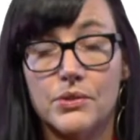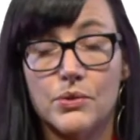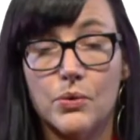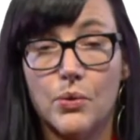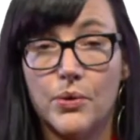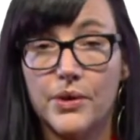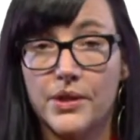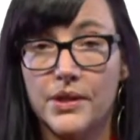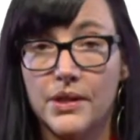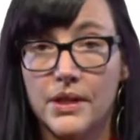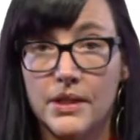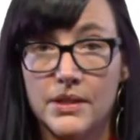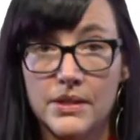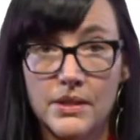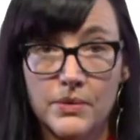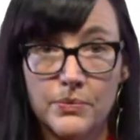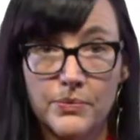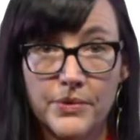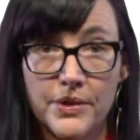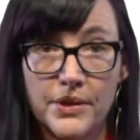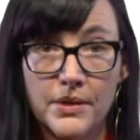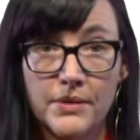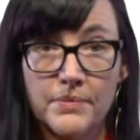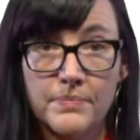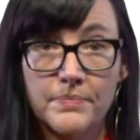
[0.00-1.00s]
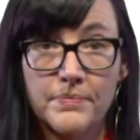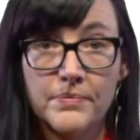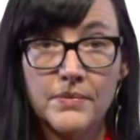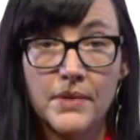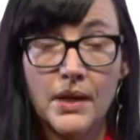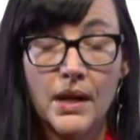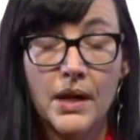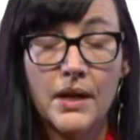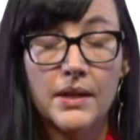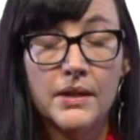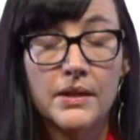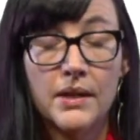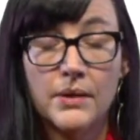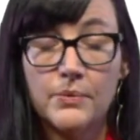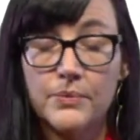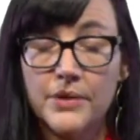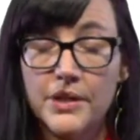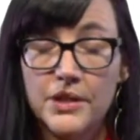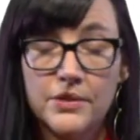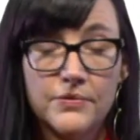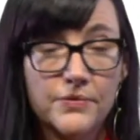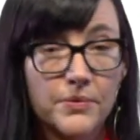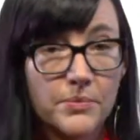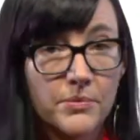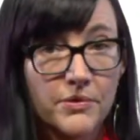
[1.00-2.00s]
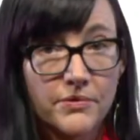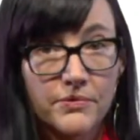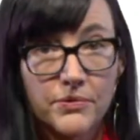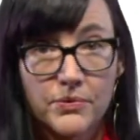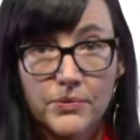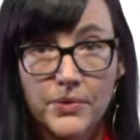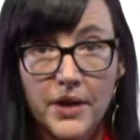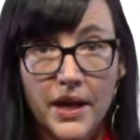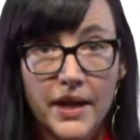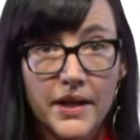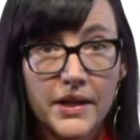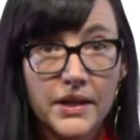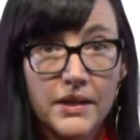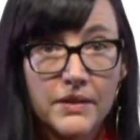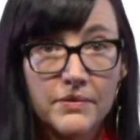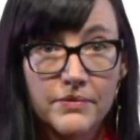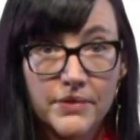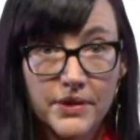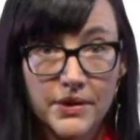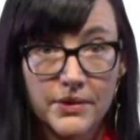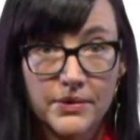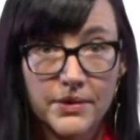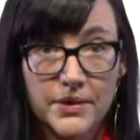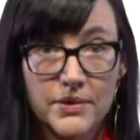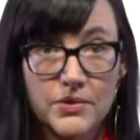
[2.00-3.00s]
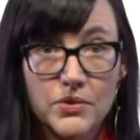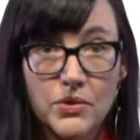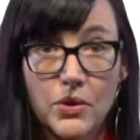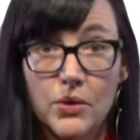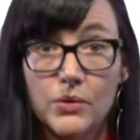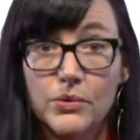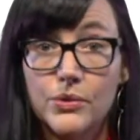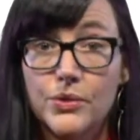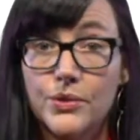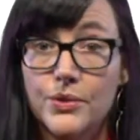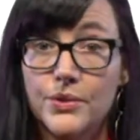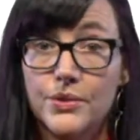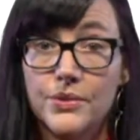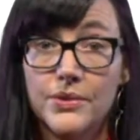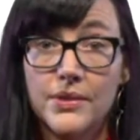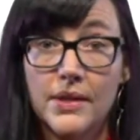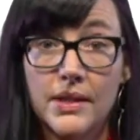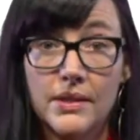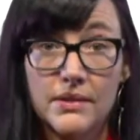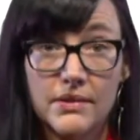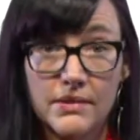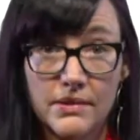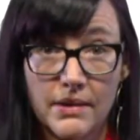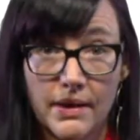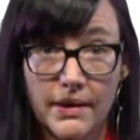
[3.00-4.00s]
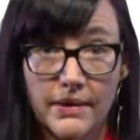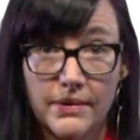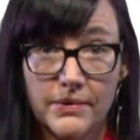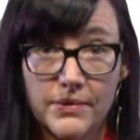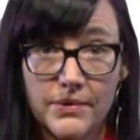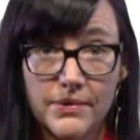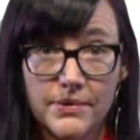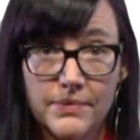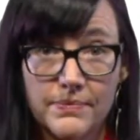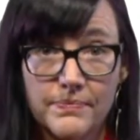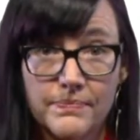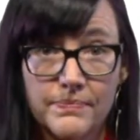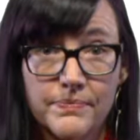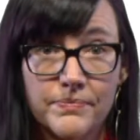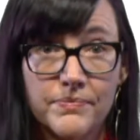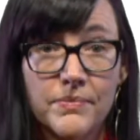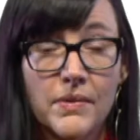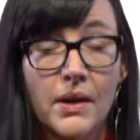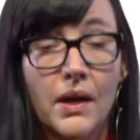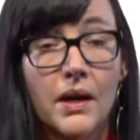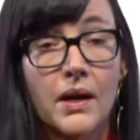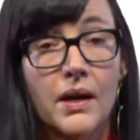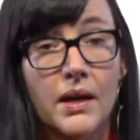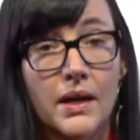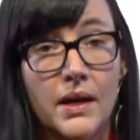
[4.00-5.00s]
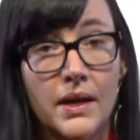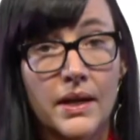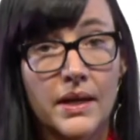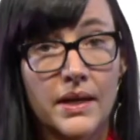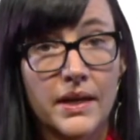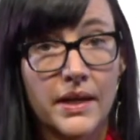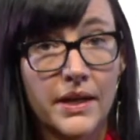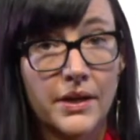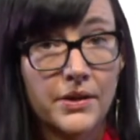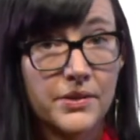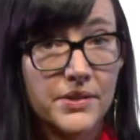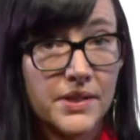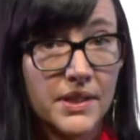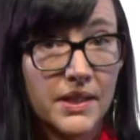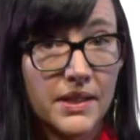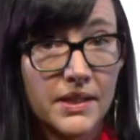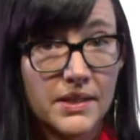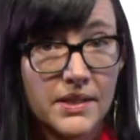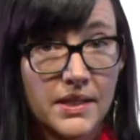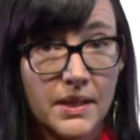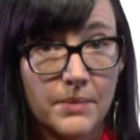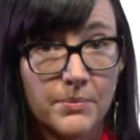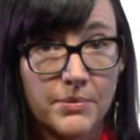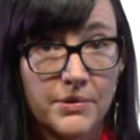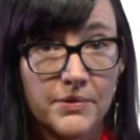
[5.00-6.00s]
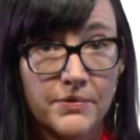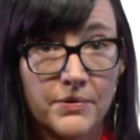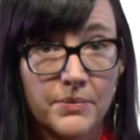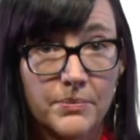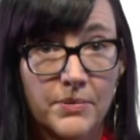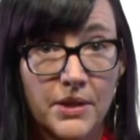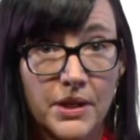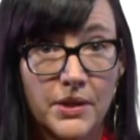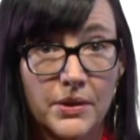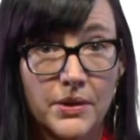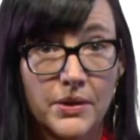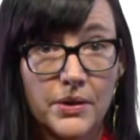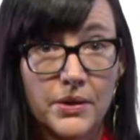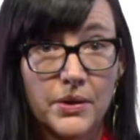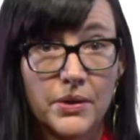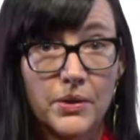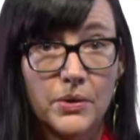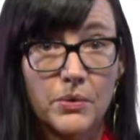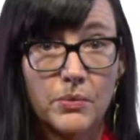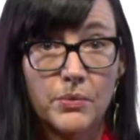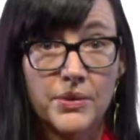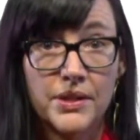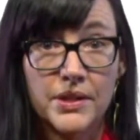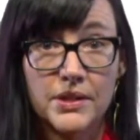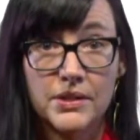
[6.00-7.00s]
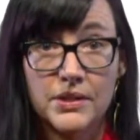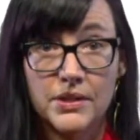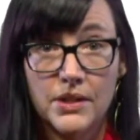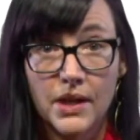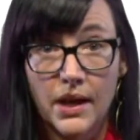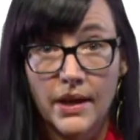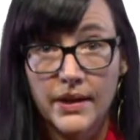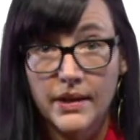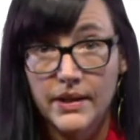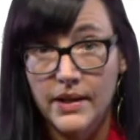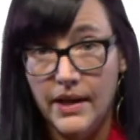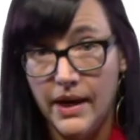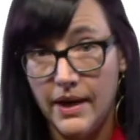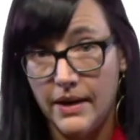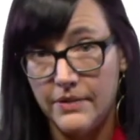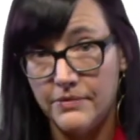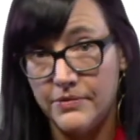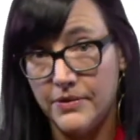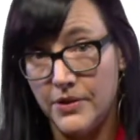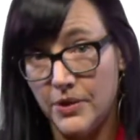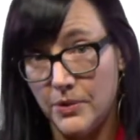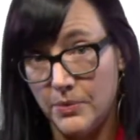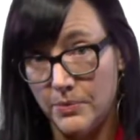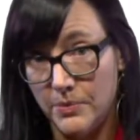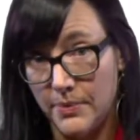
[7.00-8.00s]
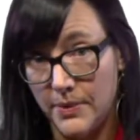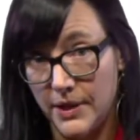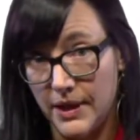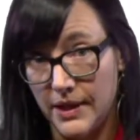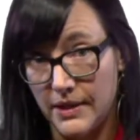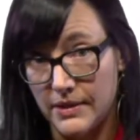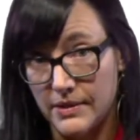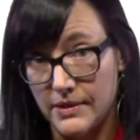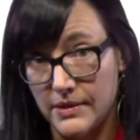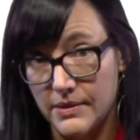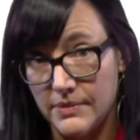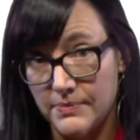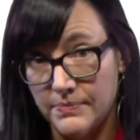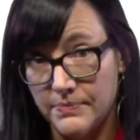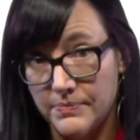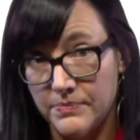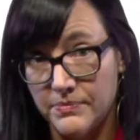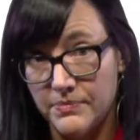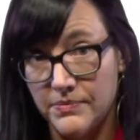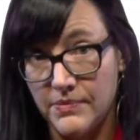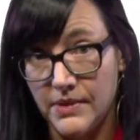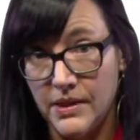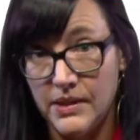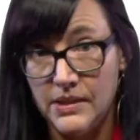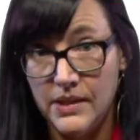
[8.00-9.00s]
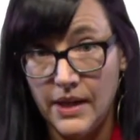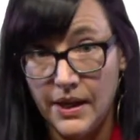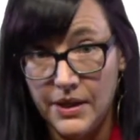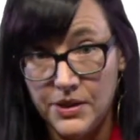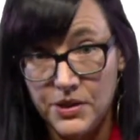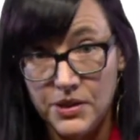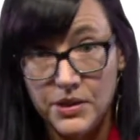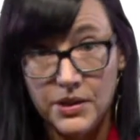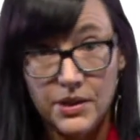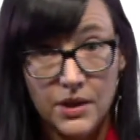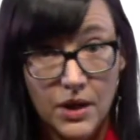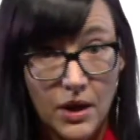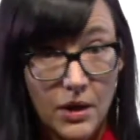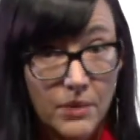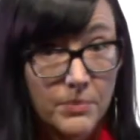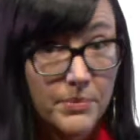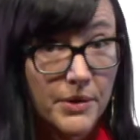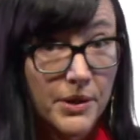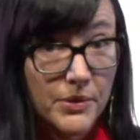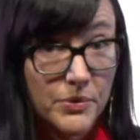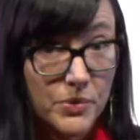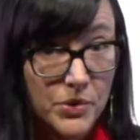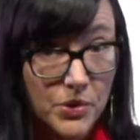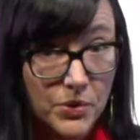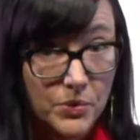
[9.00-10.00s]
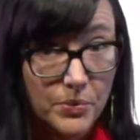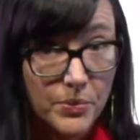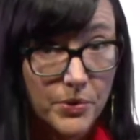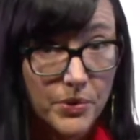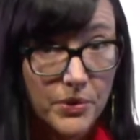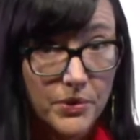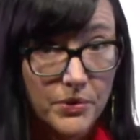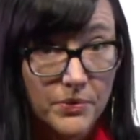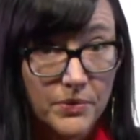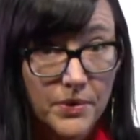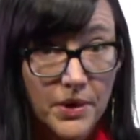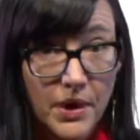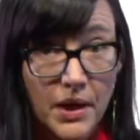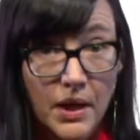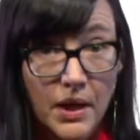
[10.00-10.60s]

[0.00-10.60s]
to organizing rhythm that range from a variety of eras, cultures, and styles. Here's an example of a meter with a dotted half-note beat. It's actually in compound duple.